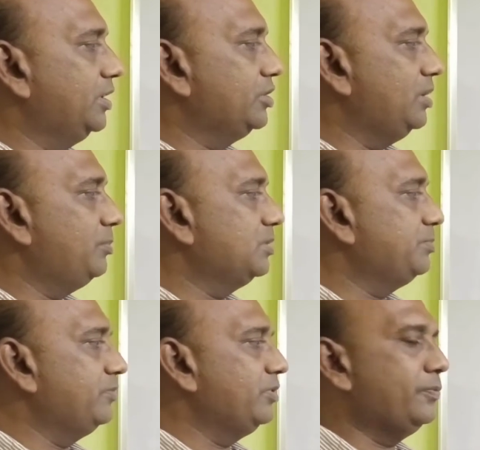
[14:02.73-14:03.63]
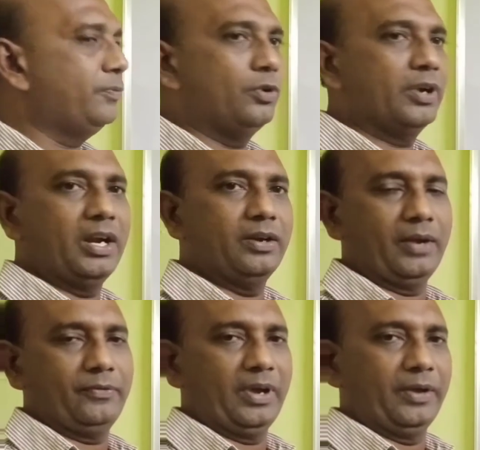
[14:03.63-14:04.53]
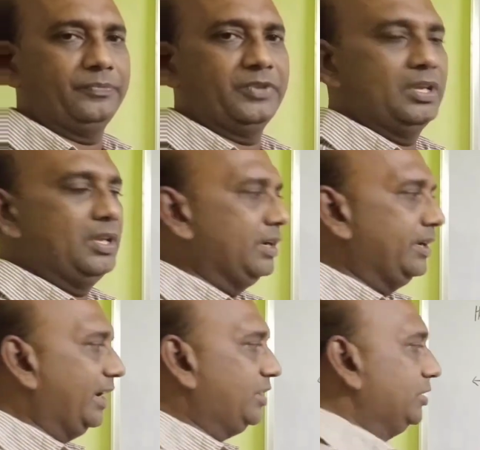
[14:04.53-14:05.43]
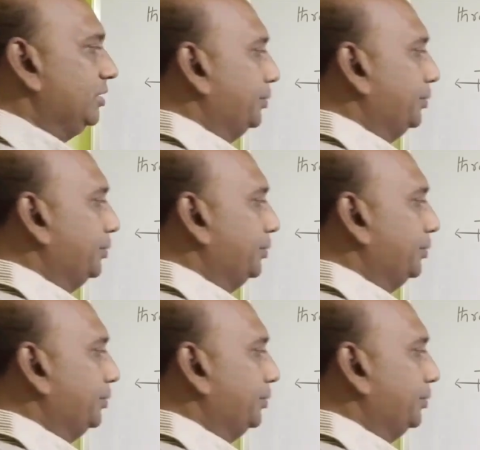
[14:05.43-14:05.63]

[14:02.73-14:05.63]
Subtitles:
rational numbers between 4 and 5. Next,